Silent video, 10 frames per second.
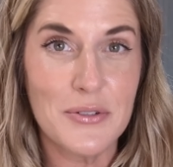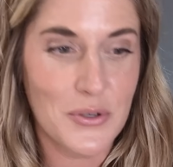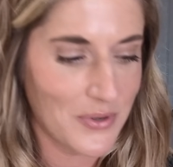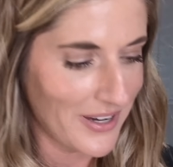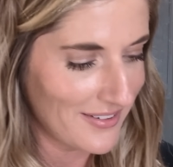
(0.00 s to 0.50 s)

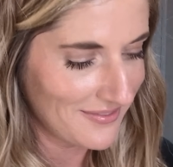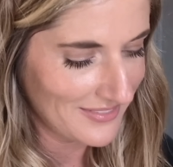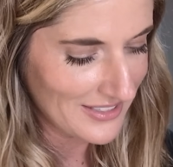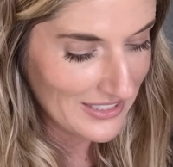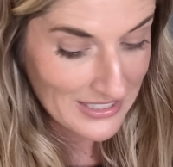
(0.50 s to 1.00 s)
Don't worry,
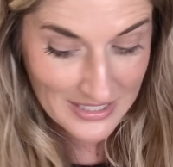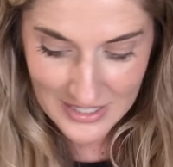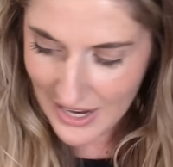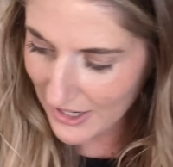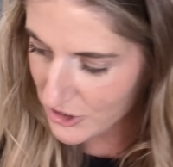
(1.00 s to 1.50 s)

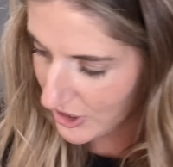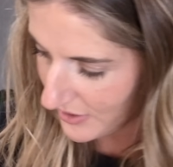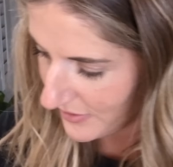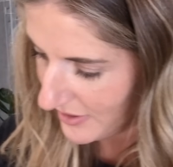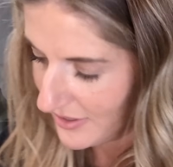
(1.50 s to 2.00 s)
I got you
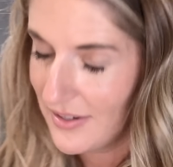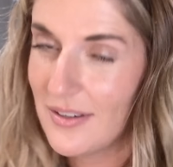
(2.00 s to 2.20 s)
covered.